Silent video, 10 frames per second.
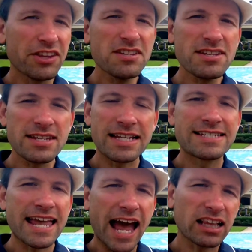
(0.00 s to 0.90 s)
this is
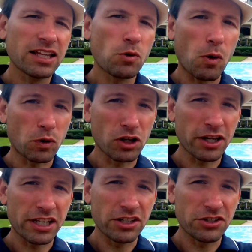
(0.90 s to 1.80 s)
exactly what we're
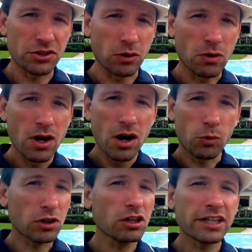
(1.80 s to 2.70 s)
looking to do.
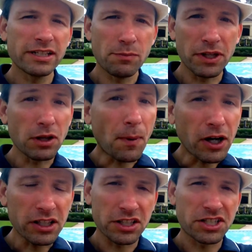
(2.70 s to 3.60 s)
We're looking to build a
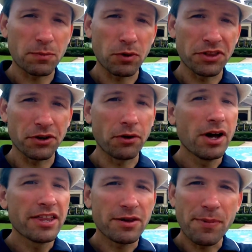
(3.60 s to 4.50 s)
partnership with you.
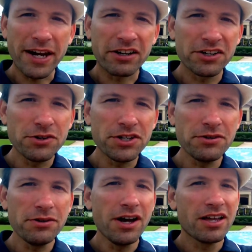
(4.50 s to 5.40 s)
The better you
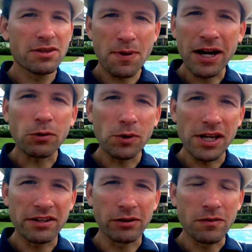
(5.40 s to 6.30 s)
do, the better
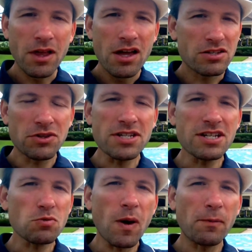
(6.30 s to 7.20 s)
we do. So, this
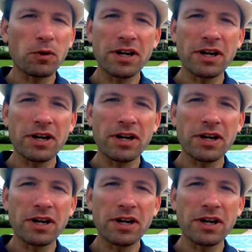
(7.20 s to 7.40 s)
is why we're